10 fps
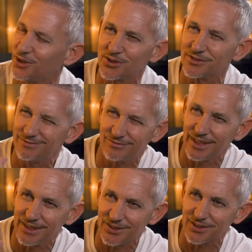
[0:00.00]
not
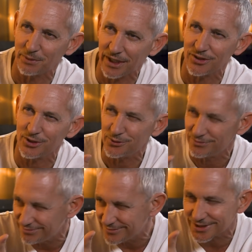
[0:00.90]
really just about
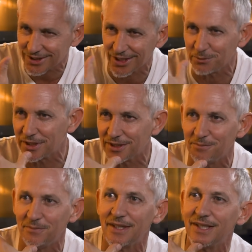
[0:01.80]
you trying to
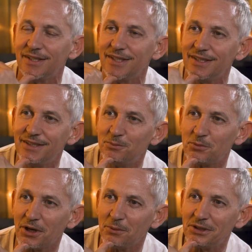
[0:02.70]
become
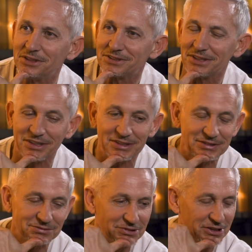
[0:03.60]
prime minister?" And,
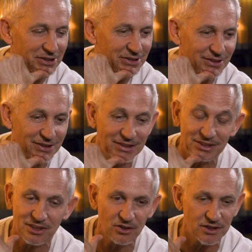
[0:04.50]
he's, and he and he
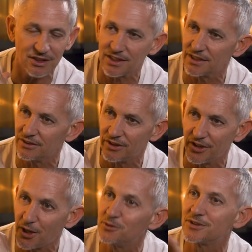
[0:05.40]
just looked. He said, "There are
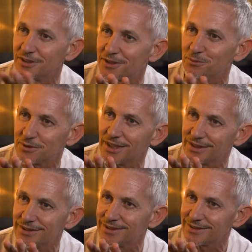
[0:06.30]
no
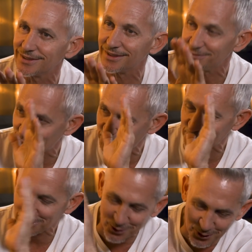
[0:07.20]
circumstances. No,
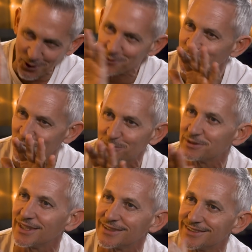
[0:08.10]
there are no
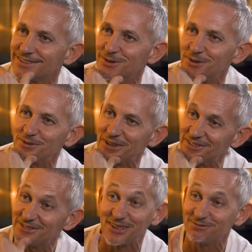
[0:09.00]
circumstances that would."
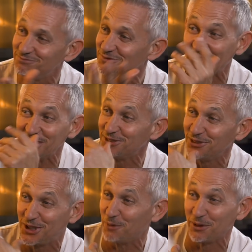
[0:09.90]
And then hmm. like,
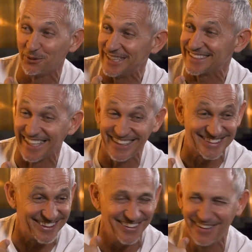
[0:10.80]
a couple of weeks
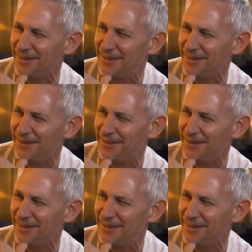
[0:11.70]
later,